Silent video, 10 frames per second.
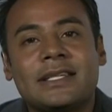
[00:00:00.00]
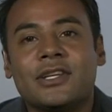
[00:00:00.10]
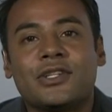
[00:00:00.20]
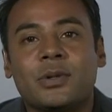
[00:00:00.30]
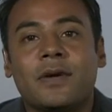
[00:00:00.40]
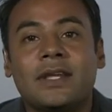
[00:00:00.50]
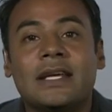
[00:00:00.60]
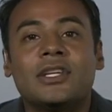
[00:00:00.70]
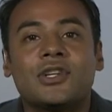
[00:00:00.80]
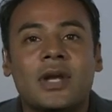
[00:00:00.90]
a signatory of
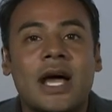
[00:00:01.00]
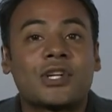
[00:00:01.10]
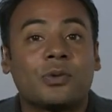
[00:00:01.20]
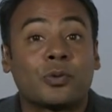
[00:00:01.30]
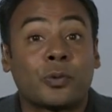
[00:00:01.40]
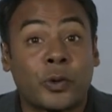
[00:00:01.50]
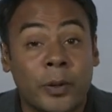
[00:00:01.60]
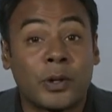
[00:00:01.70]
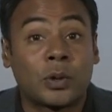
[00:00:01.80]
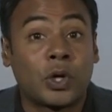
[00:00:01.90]
the International
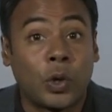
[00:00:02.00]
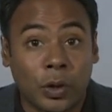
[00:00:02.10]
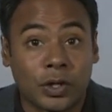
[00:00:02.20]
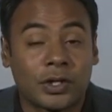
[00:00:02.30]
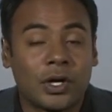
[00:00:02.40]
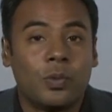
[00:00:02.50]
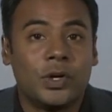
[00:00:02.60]
Criminal Court,